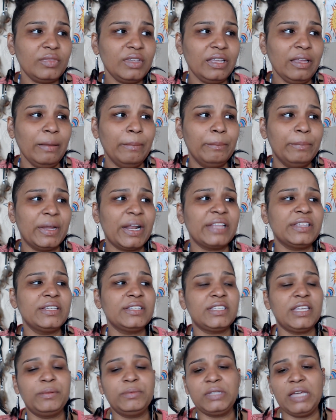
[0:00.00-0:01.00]
But at the
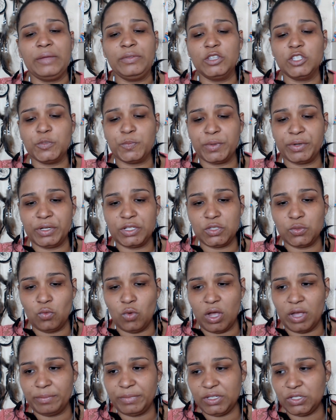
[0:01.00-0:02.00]
same time, the spirits
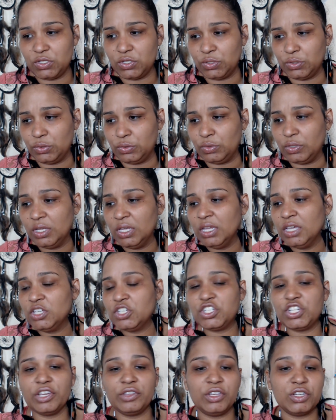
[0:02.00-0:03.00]
want me to
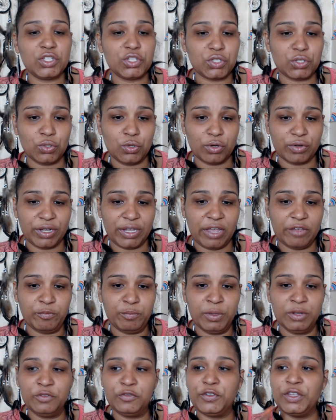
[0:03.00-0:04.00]
share this story. I've
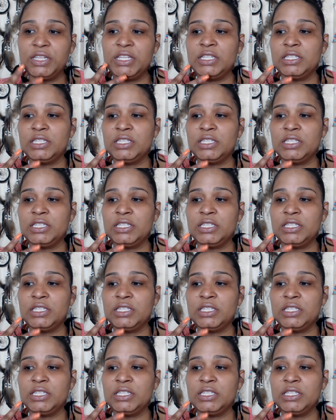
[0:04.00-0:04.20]
been feeling the